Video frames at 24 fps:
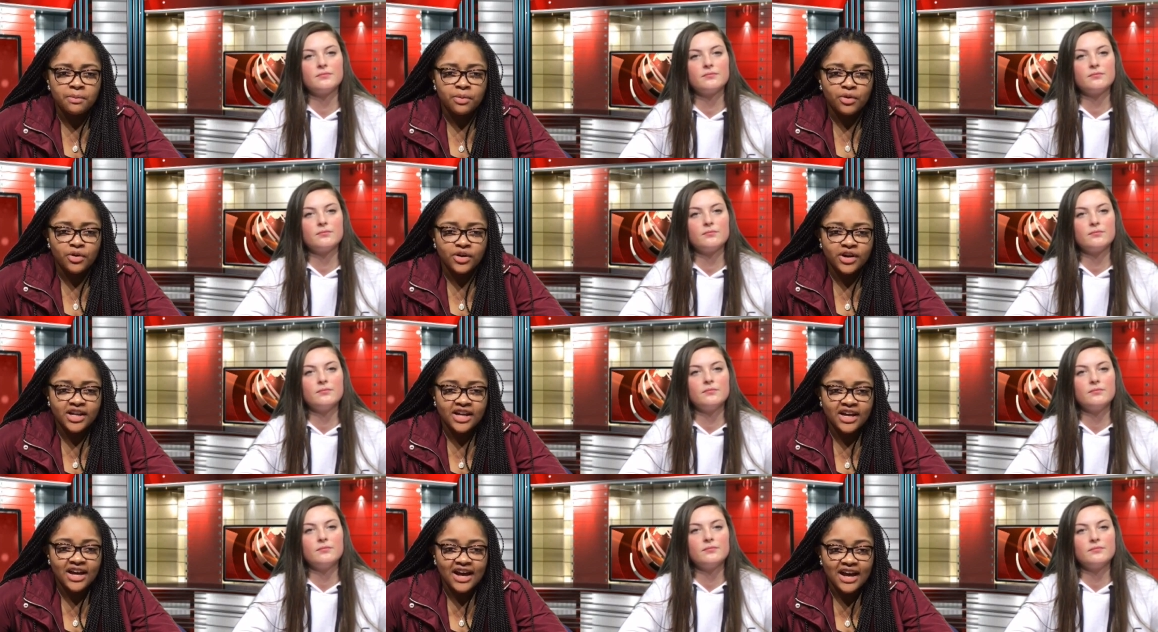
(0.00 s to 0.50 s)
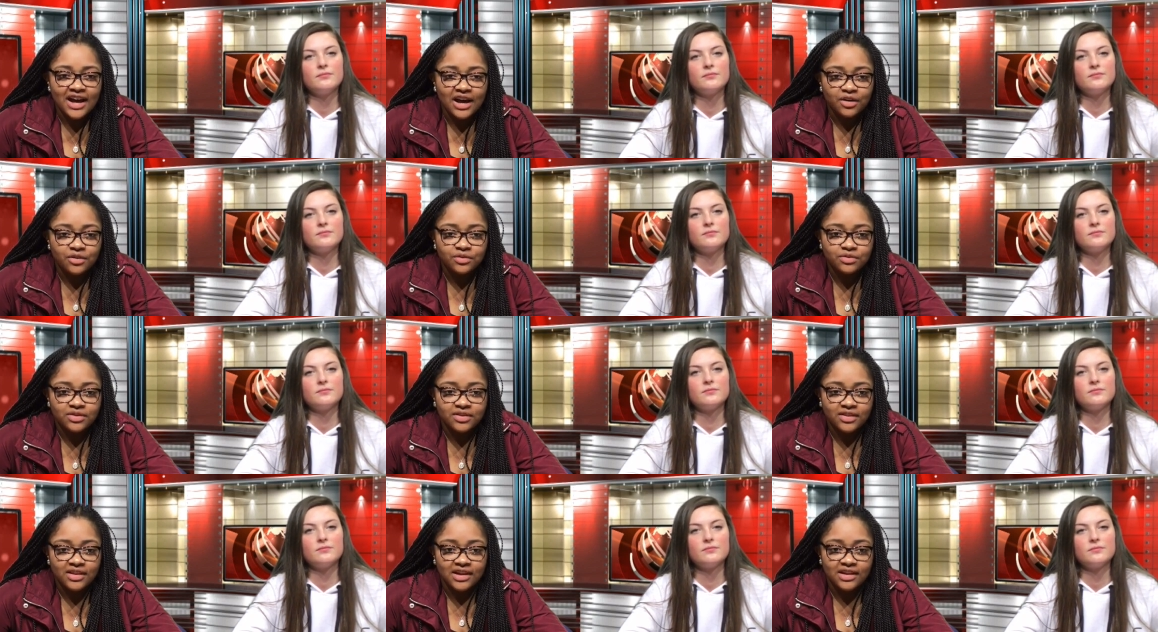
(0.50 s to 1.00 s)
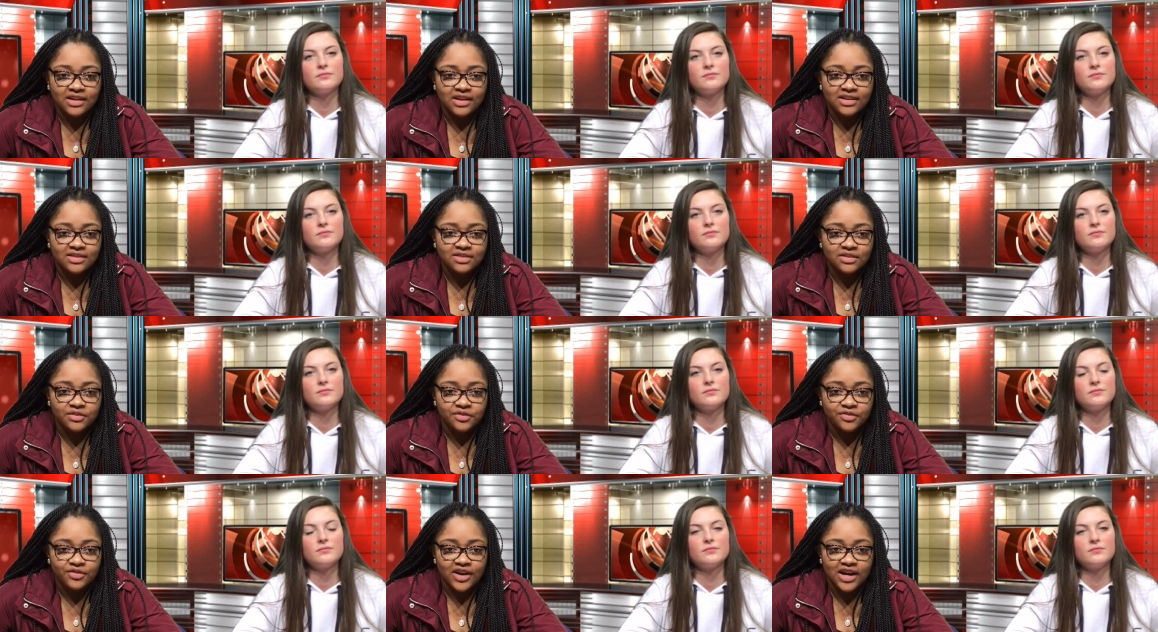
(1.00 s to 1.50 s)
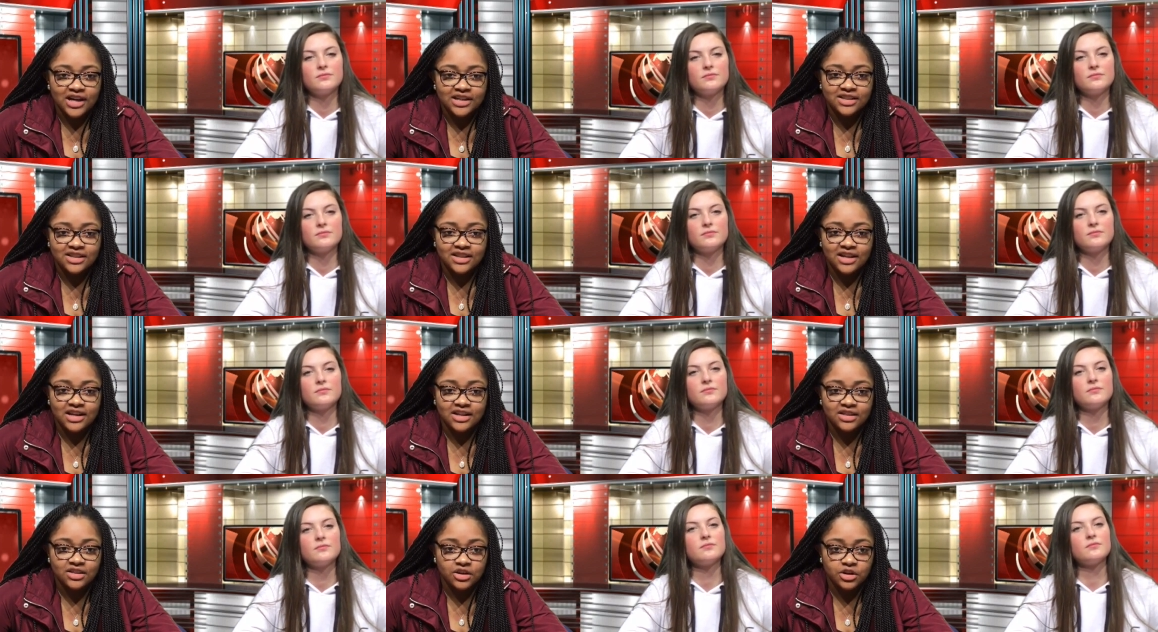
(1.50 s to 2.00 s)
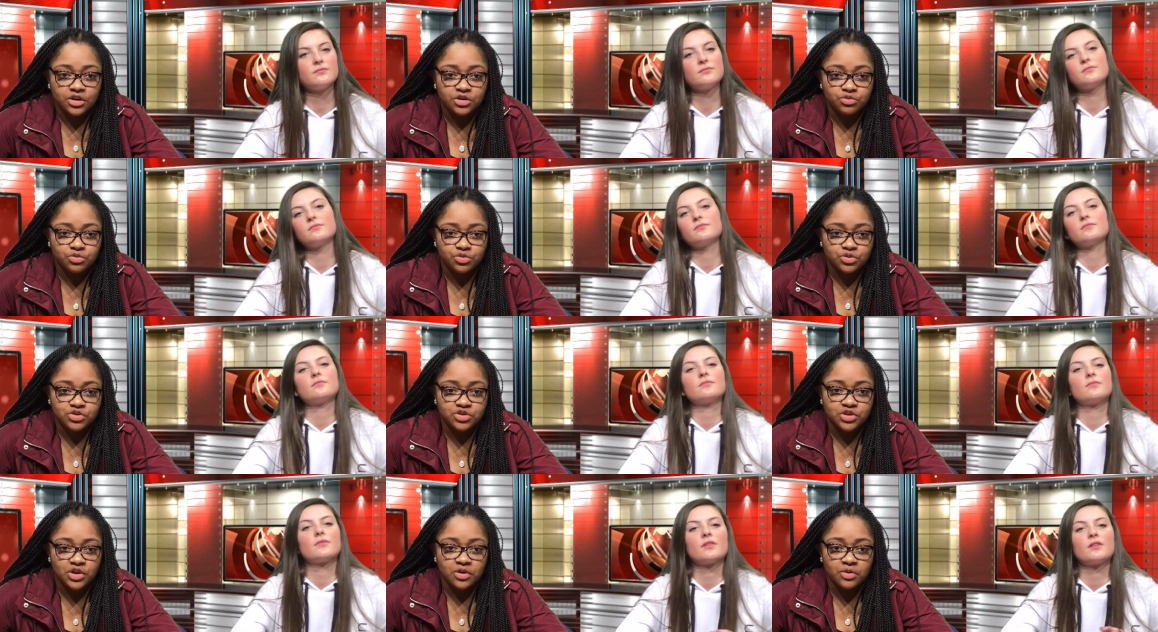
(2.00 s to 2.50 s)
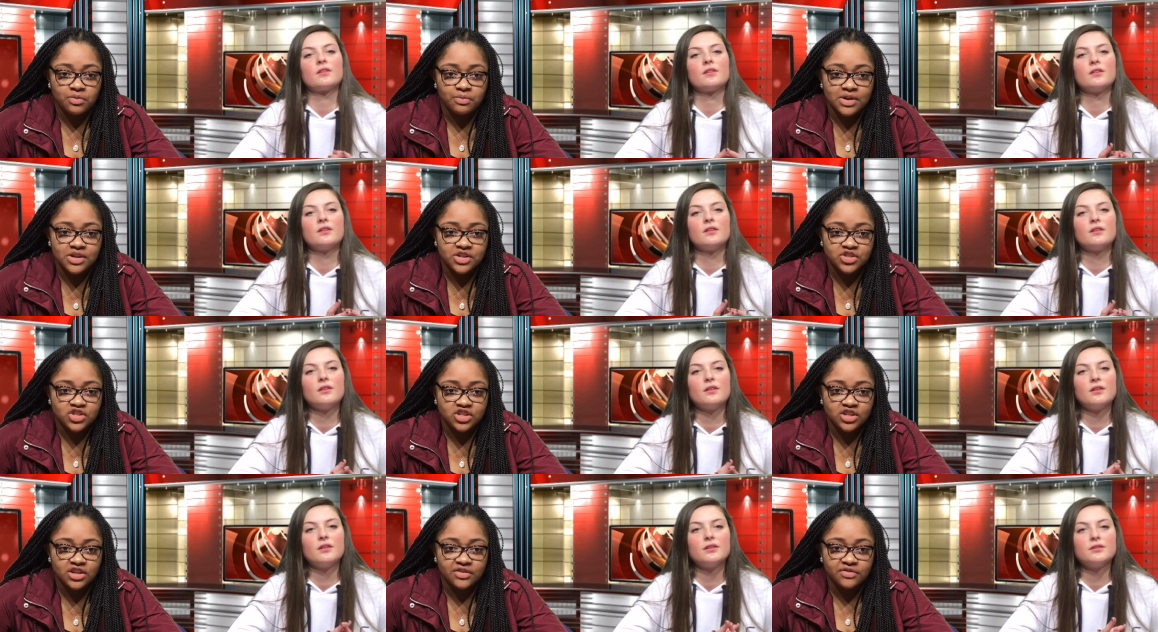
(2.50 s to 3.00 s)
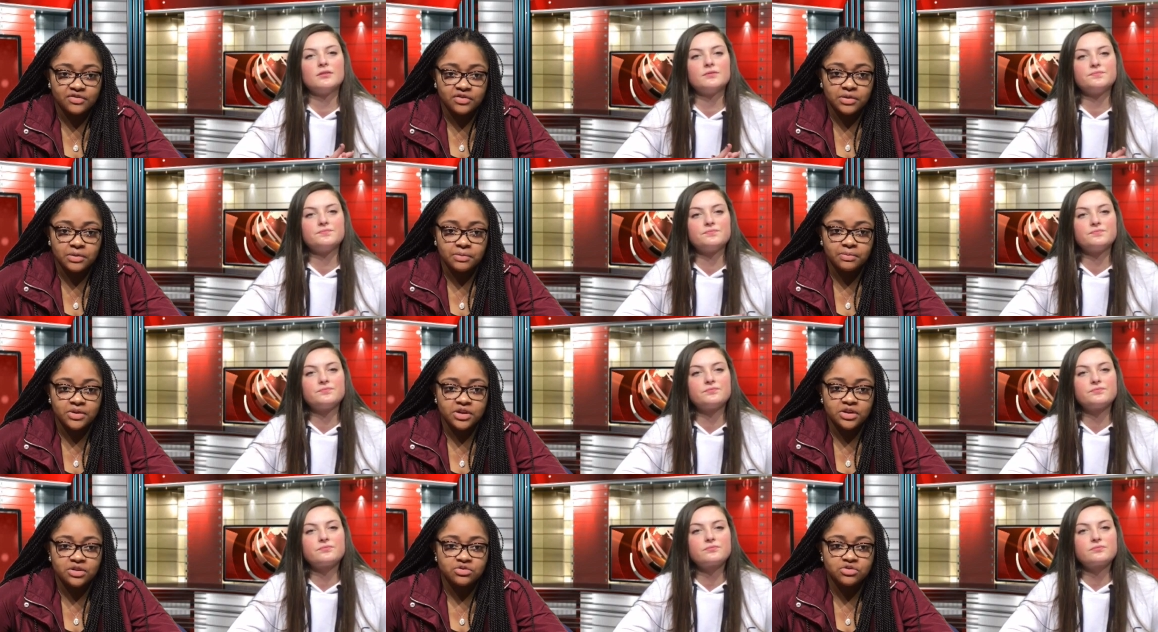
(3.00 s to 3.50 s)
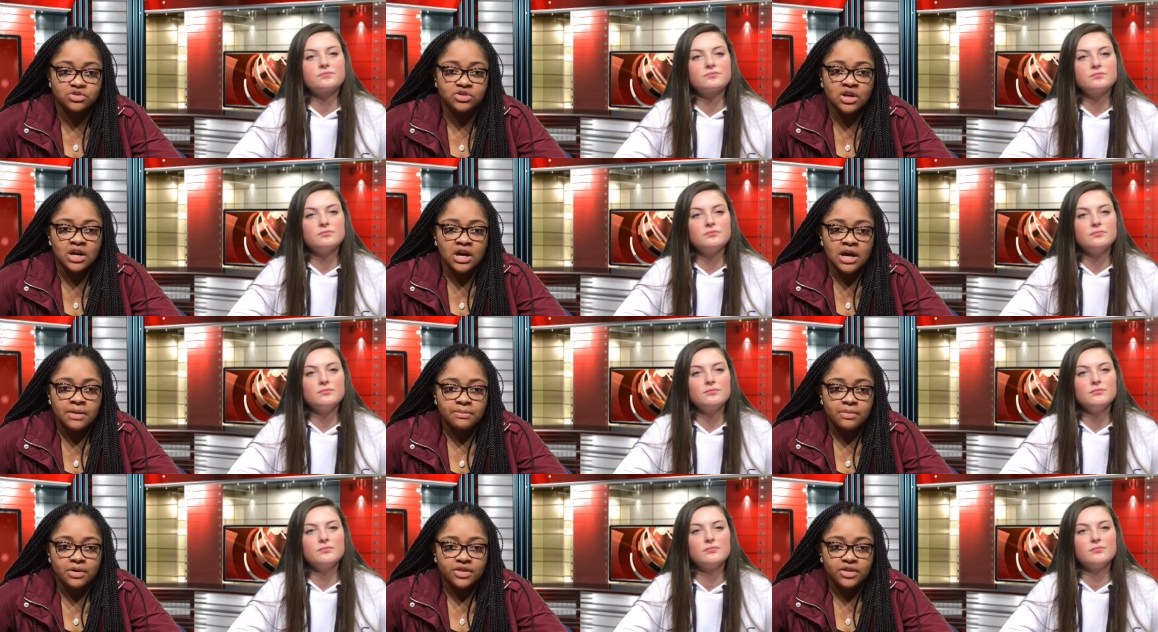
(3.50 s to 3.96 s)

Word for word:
Speaker 1: pointing out that the fact that there was no mention of the abuse,